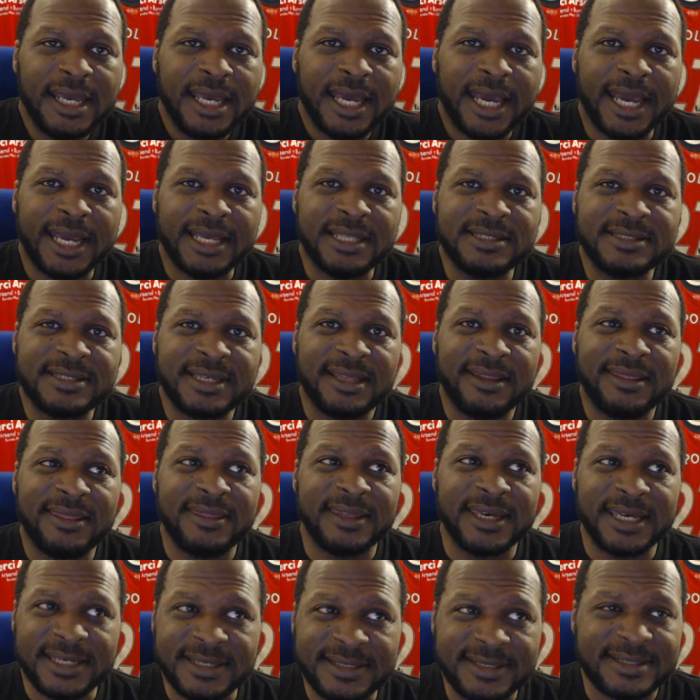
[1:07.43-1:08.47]
And
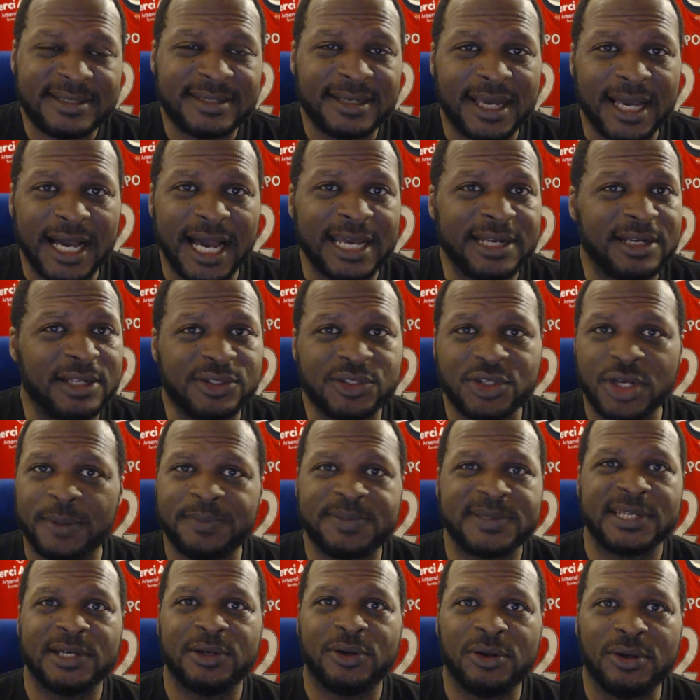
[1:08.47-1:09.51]
this kind of
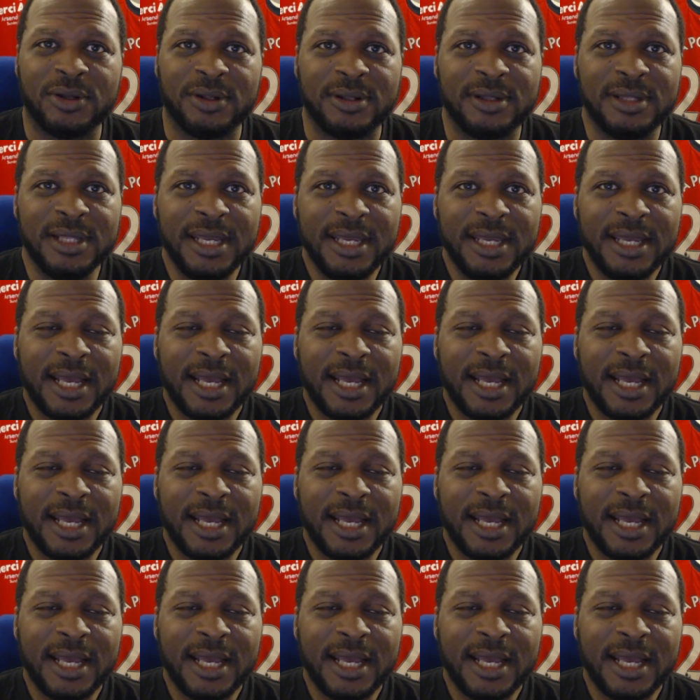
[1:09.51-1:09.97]
tops it all.